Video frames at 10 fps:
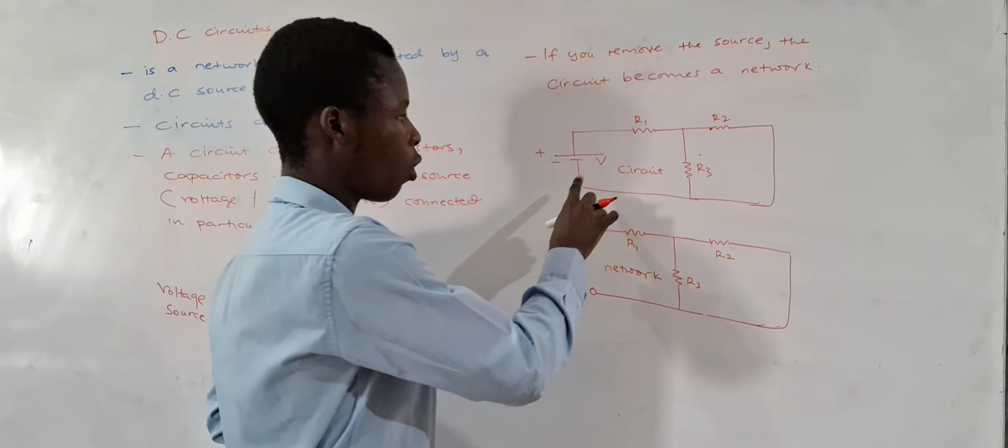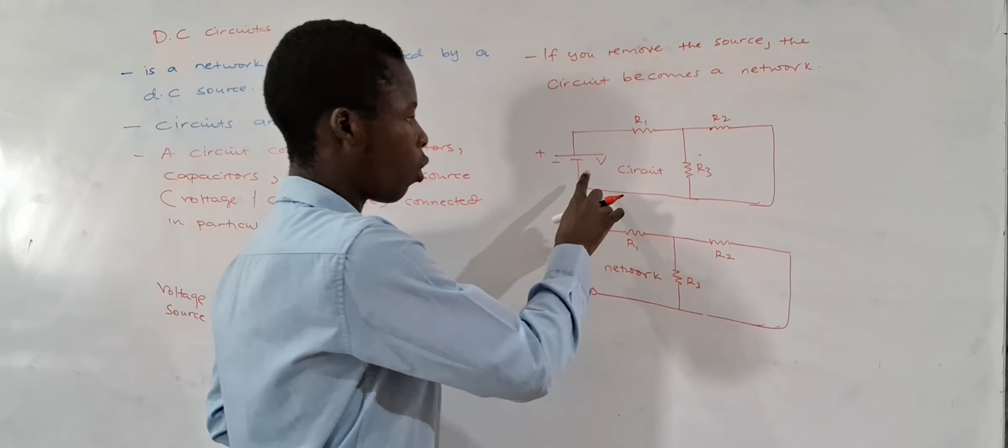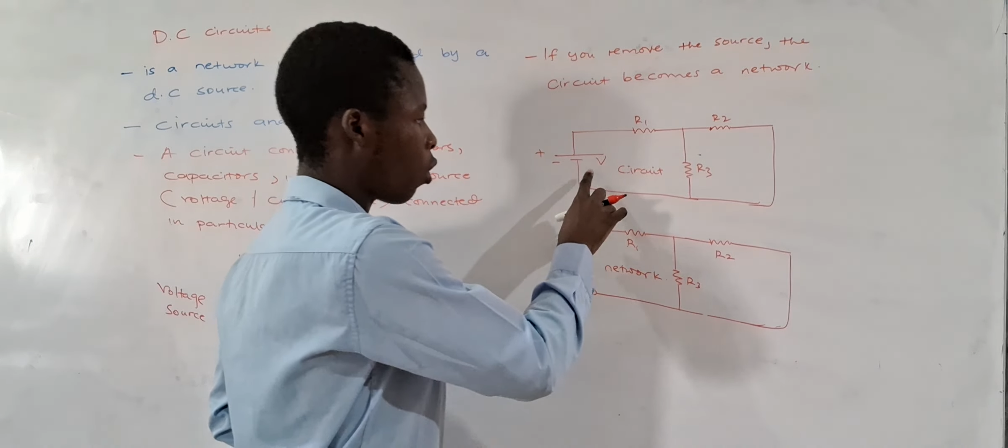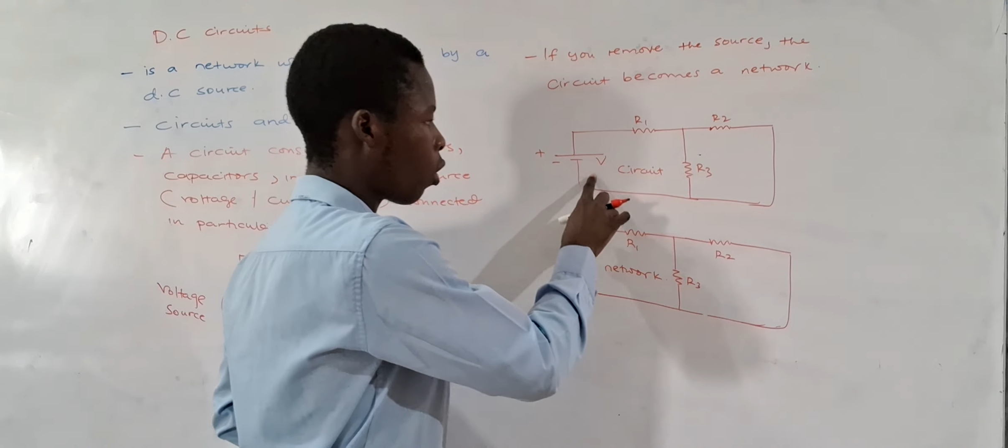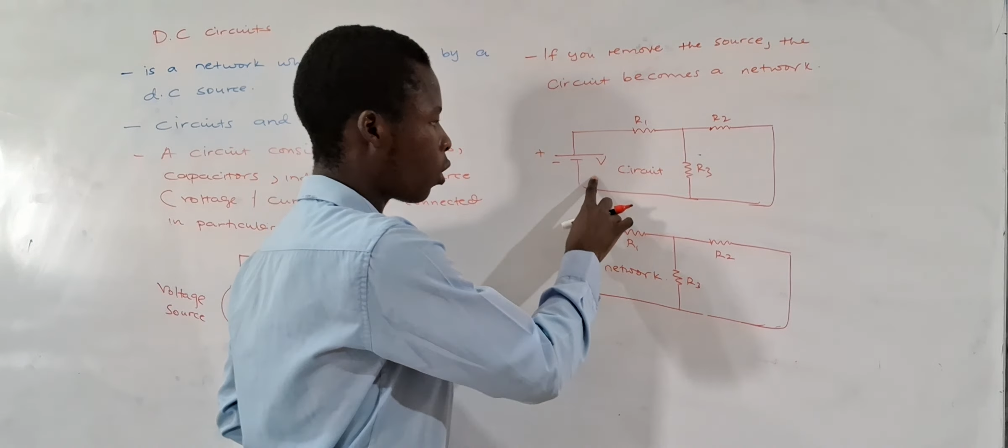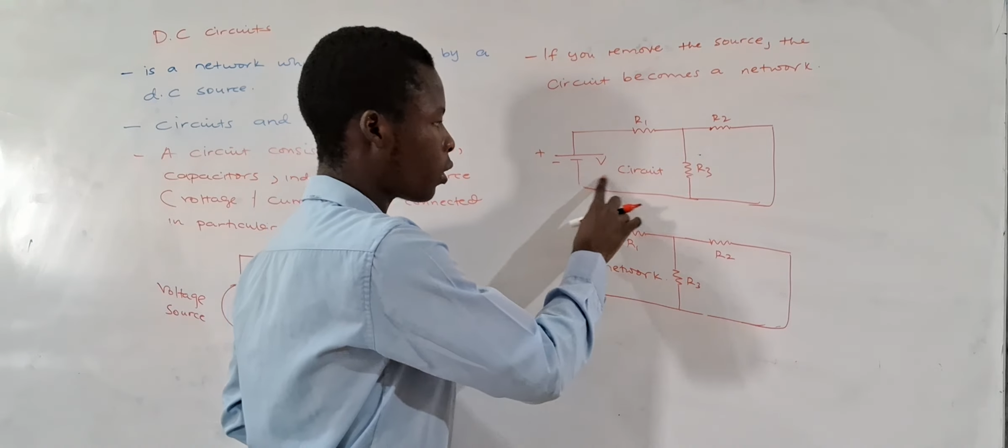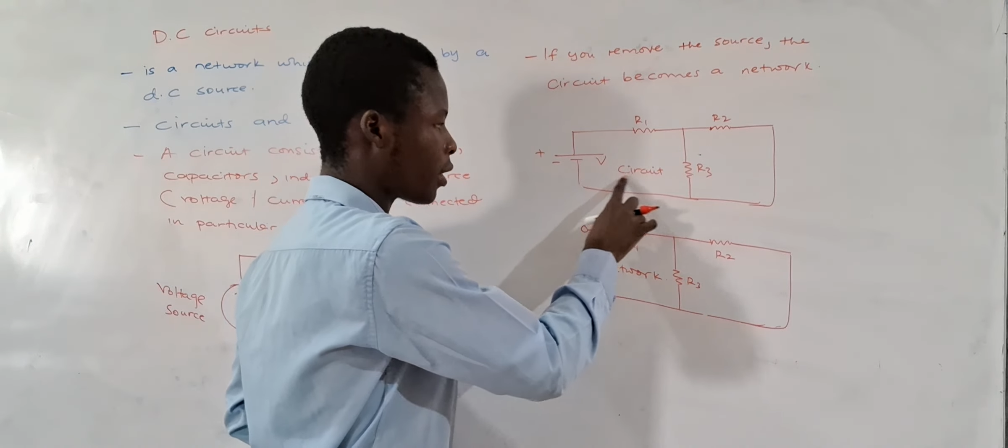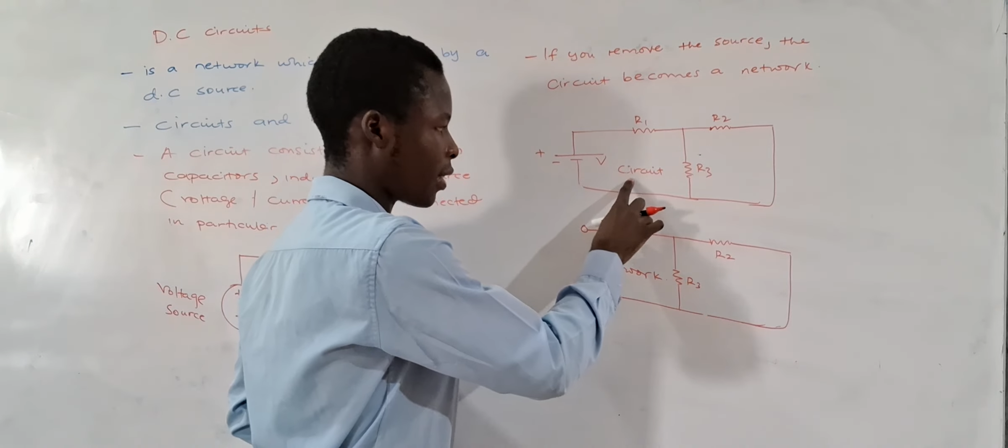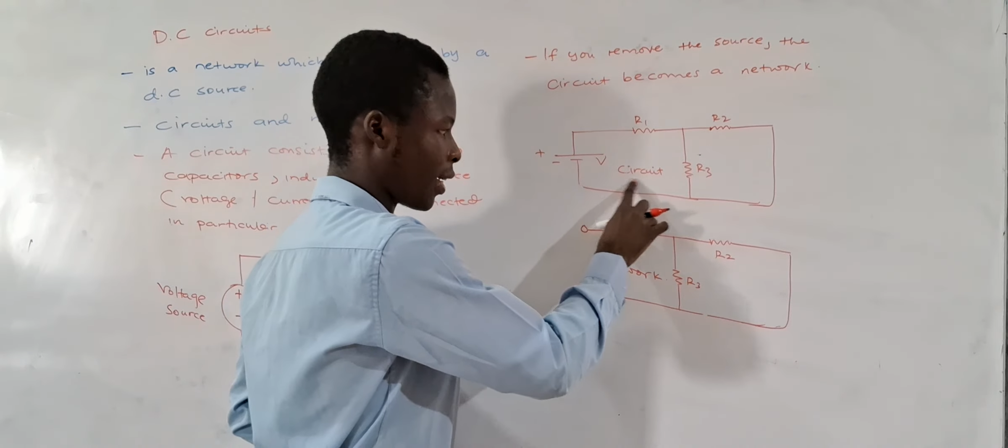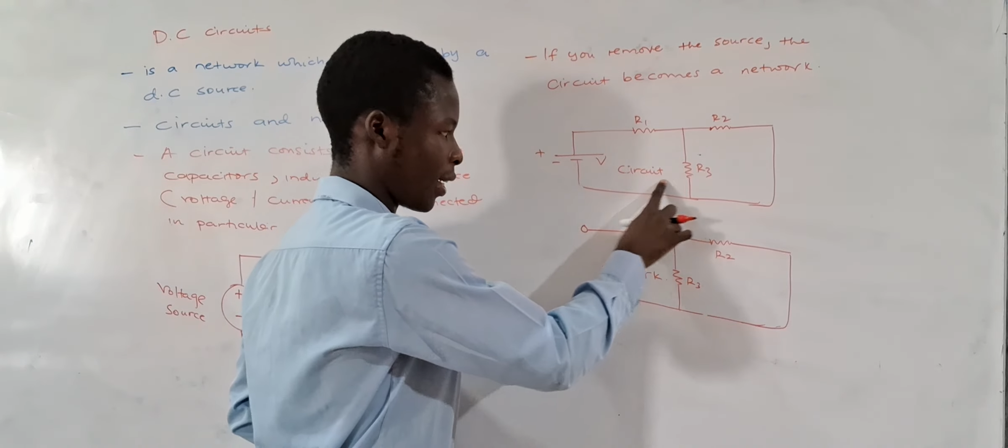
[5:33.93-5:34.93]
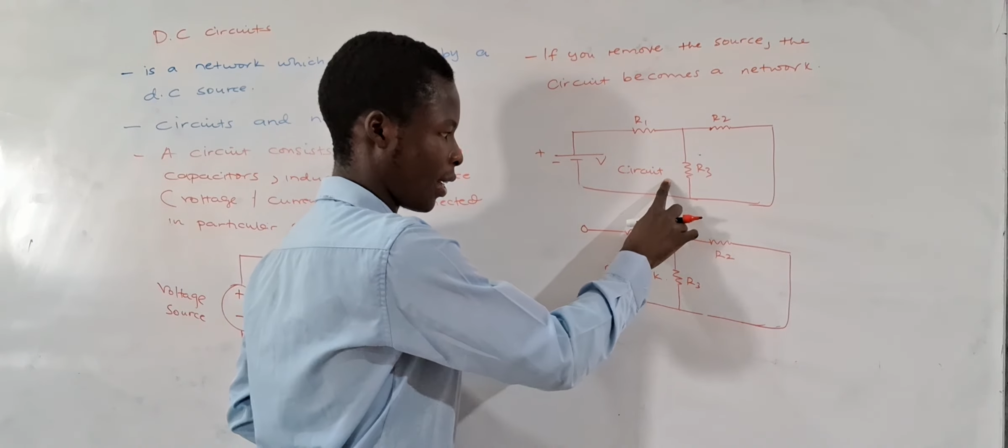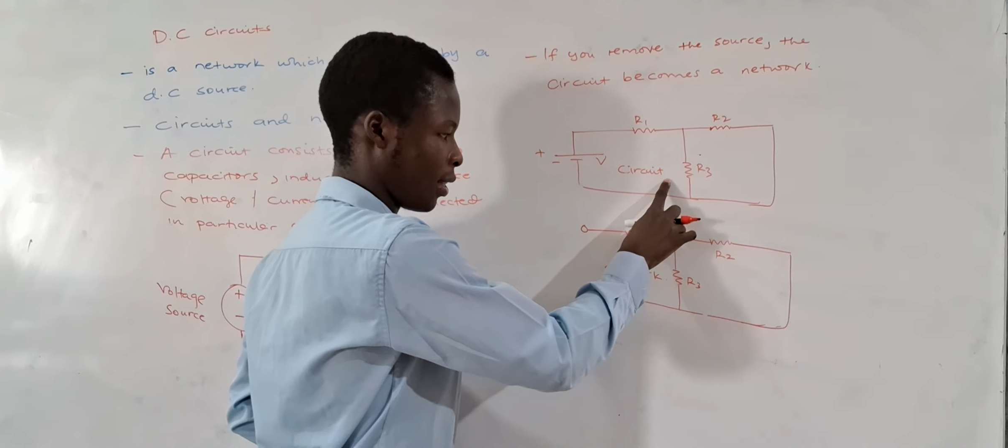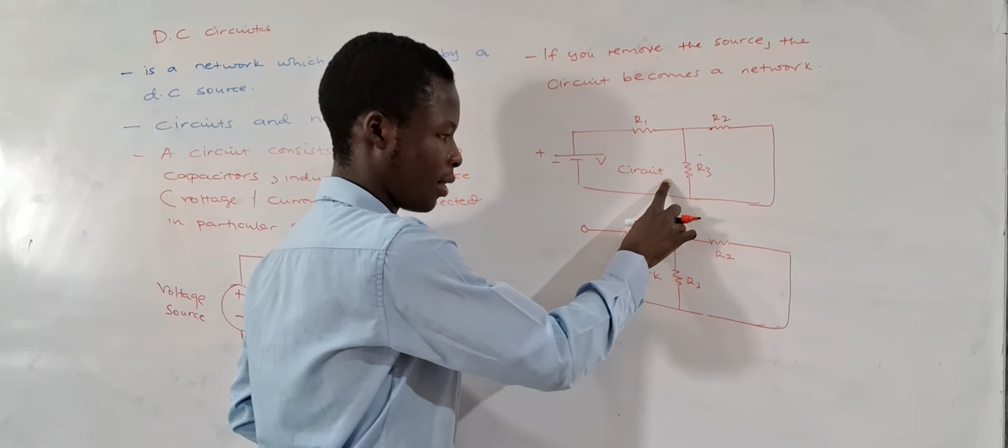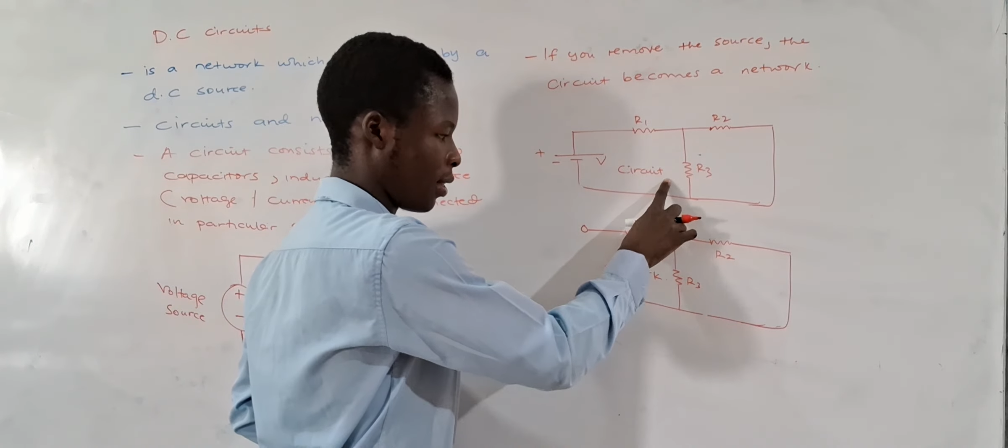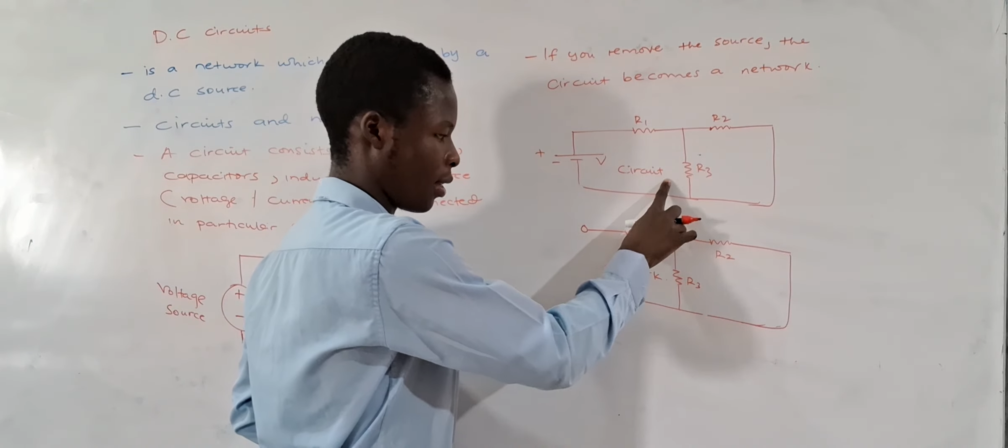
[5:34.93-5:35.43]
All circuits